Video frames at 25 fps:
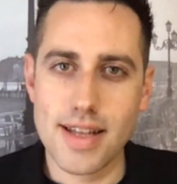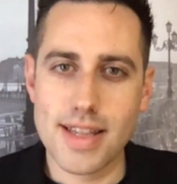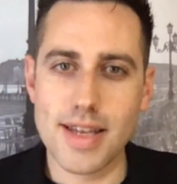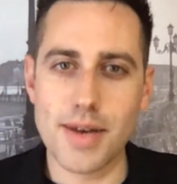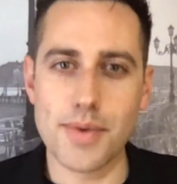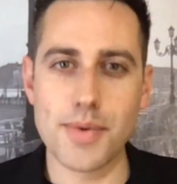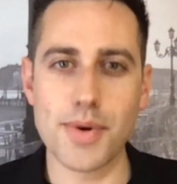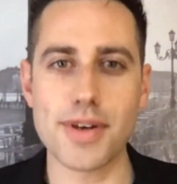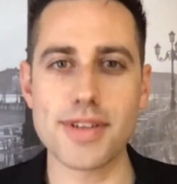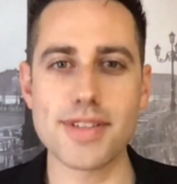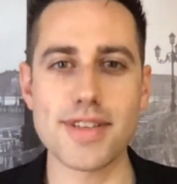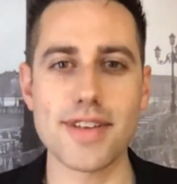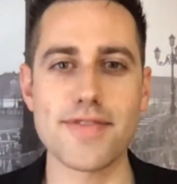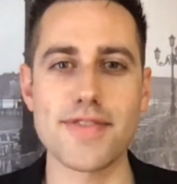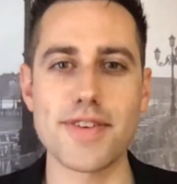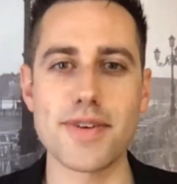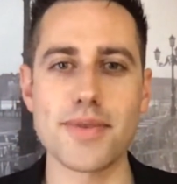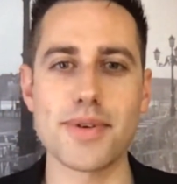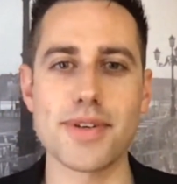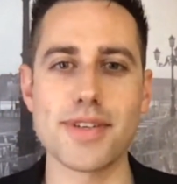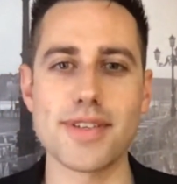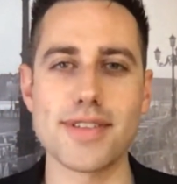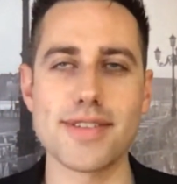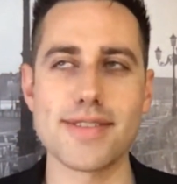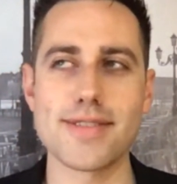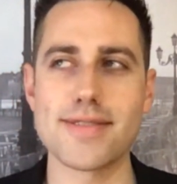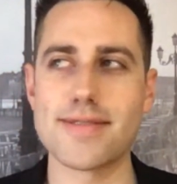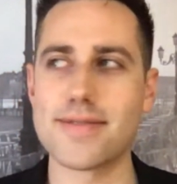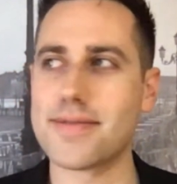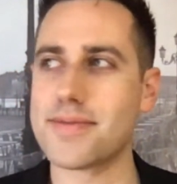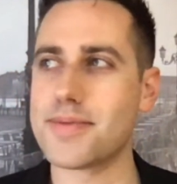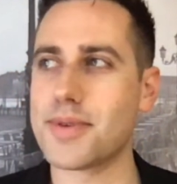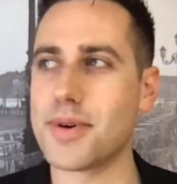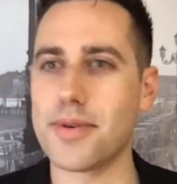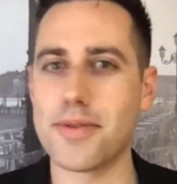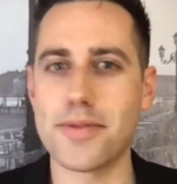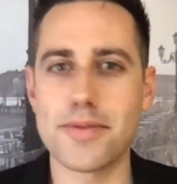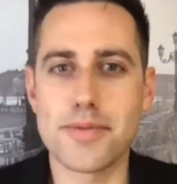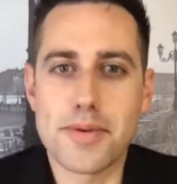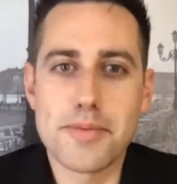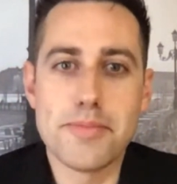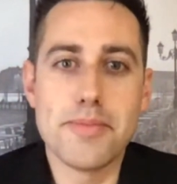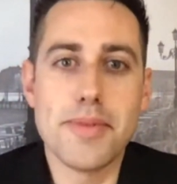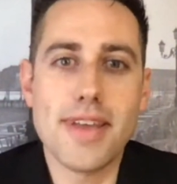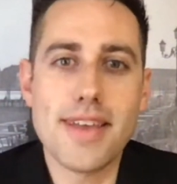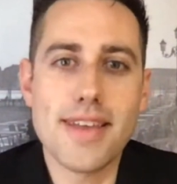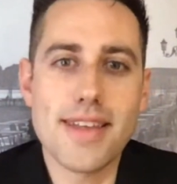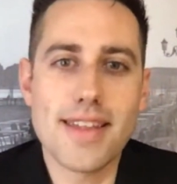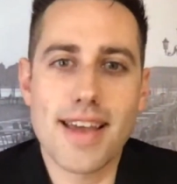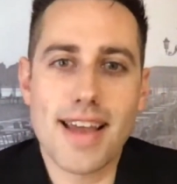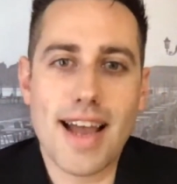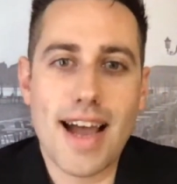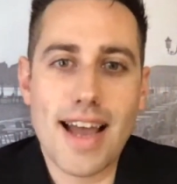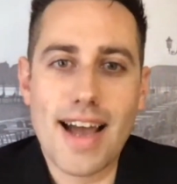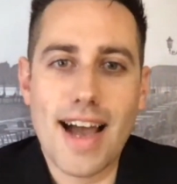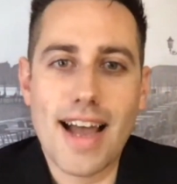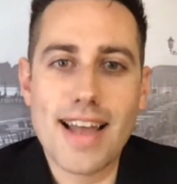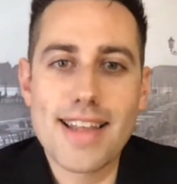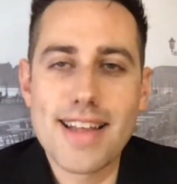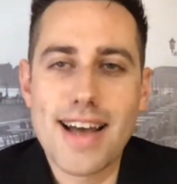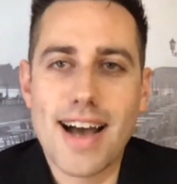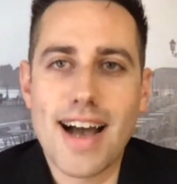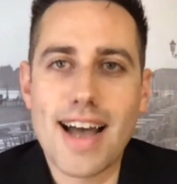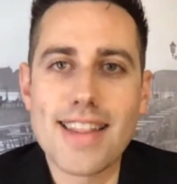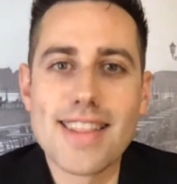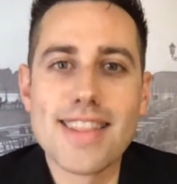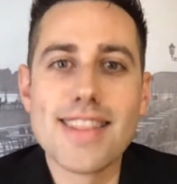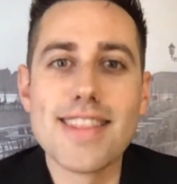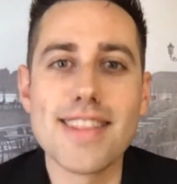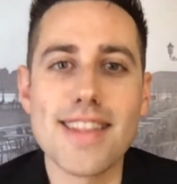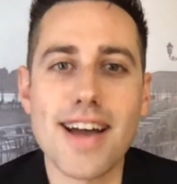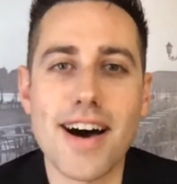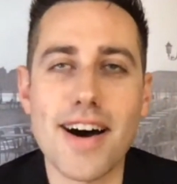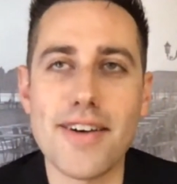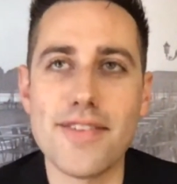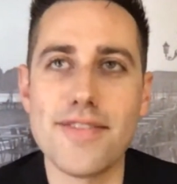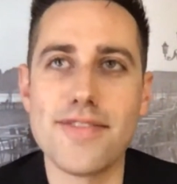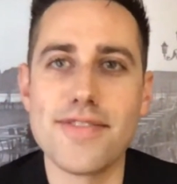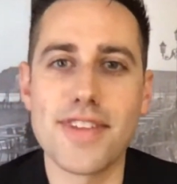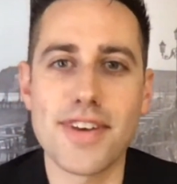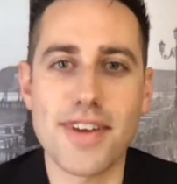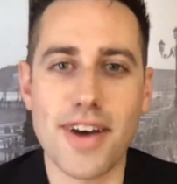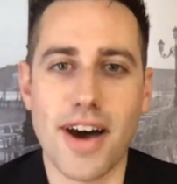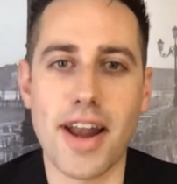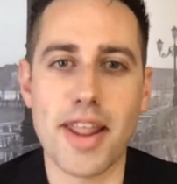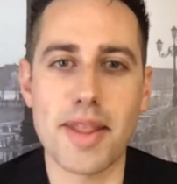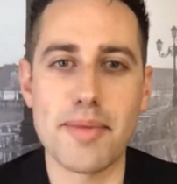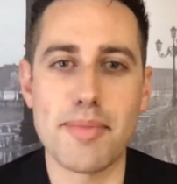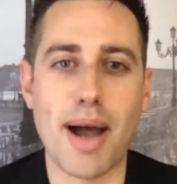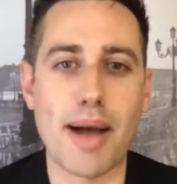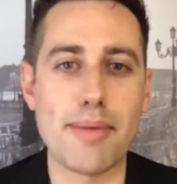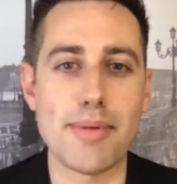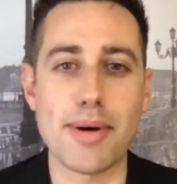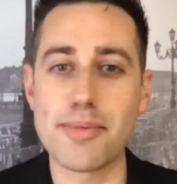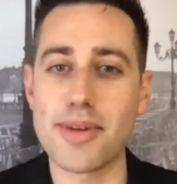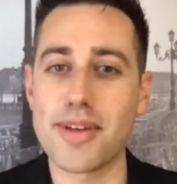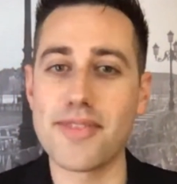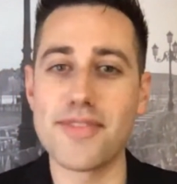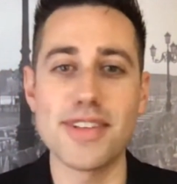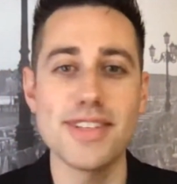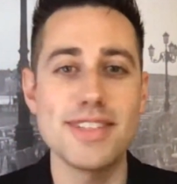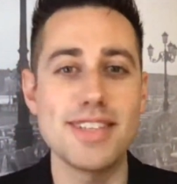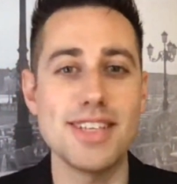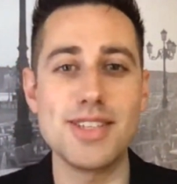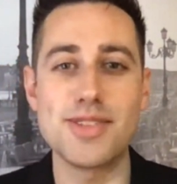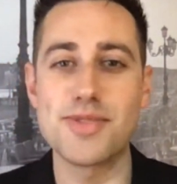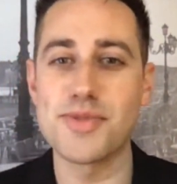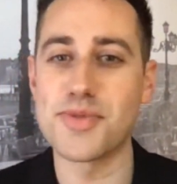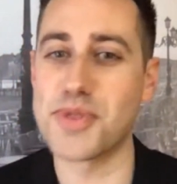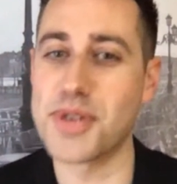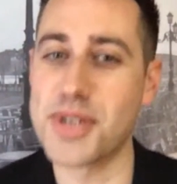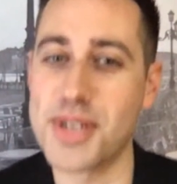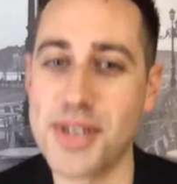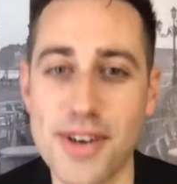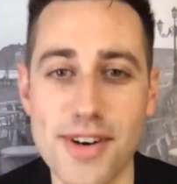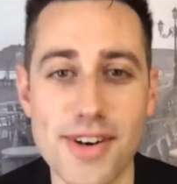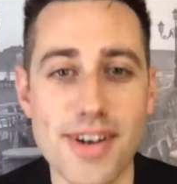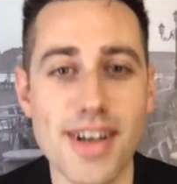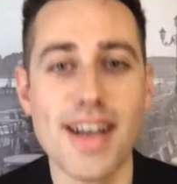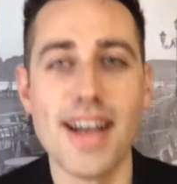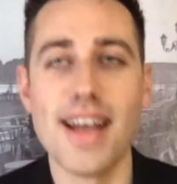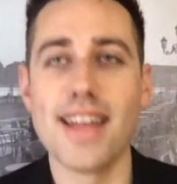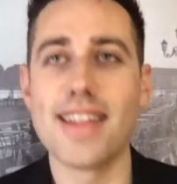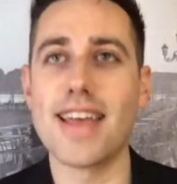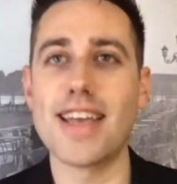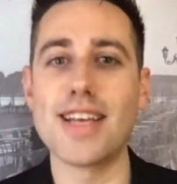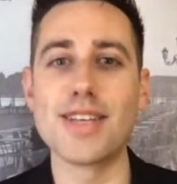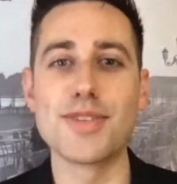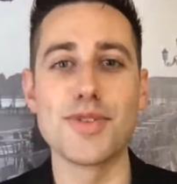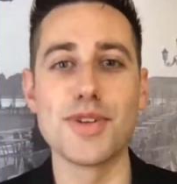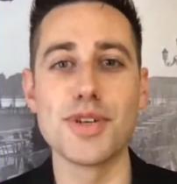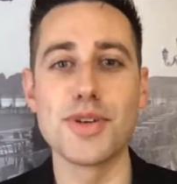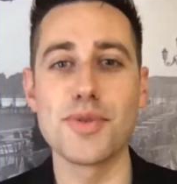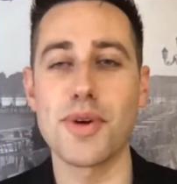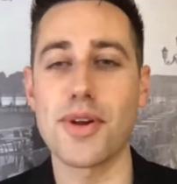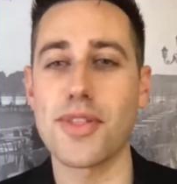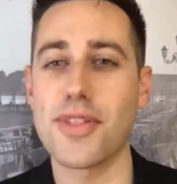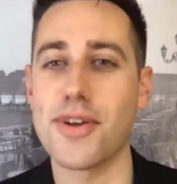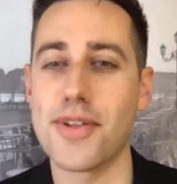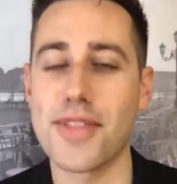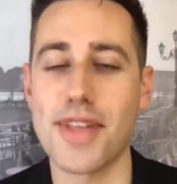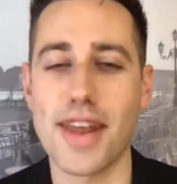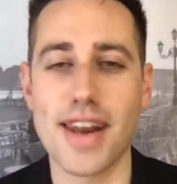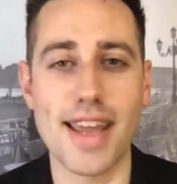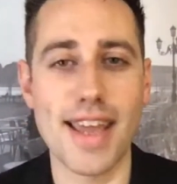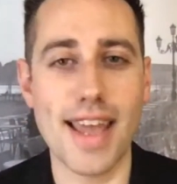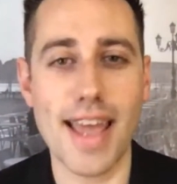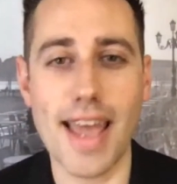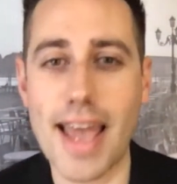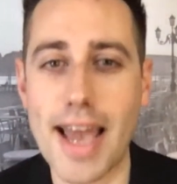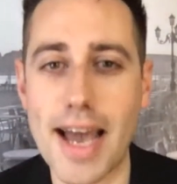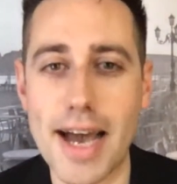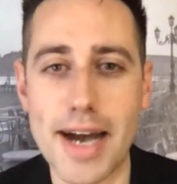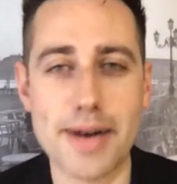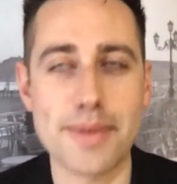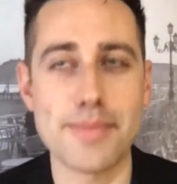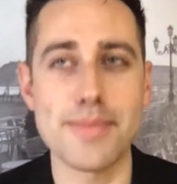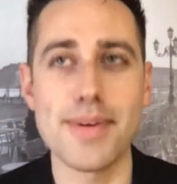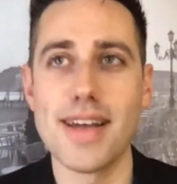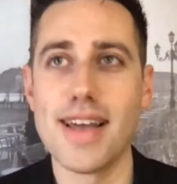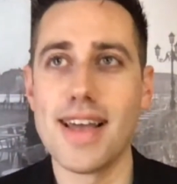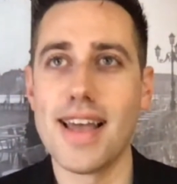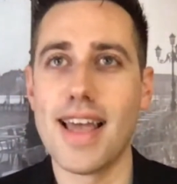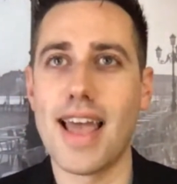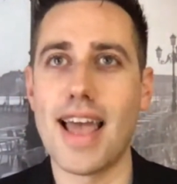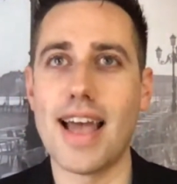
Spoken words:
that whereas if it was, well, me, like I love the God of the Bible. I'm convinced he's real, that he's really worth all that I am.